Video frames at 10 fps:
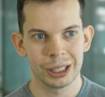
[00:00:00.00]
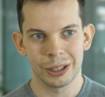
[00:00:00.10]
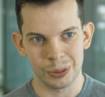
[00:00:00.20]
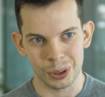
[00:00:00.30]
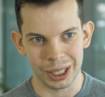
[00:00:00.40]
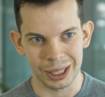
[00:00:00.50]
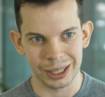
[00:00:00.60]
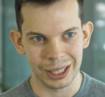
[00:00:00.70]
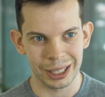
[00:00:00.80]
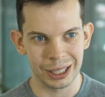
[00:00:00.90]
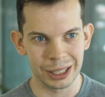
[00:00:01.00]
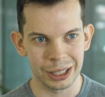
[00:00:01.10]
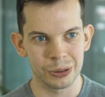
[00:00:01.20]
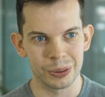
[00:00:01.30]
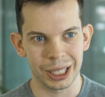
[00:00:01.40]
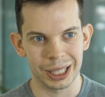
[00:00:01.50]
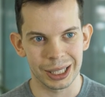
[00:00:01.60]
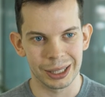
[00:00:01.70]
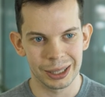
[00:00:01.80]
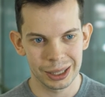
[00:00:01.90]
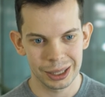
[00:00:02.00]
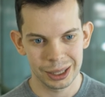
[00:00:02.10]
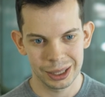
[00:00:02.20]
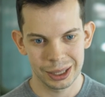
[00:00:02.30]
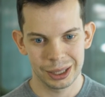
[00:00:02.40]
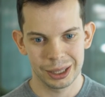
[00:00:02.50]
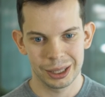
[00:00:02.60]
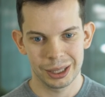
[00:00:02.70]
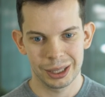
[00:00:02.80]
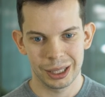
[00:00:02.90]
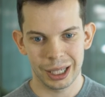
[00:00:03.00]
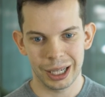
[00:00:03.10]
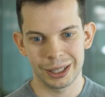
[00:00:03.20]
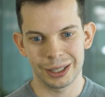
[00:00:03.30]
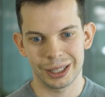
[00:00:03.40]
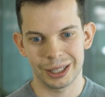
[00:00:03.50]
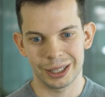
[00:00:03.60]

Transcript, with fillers: if you can deal with that. And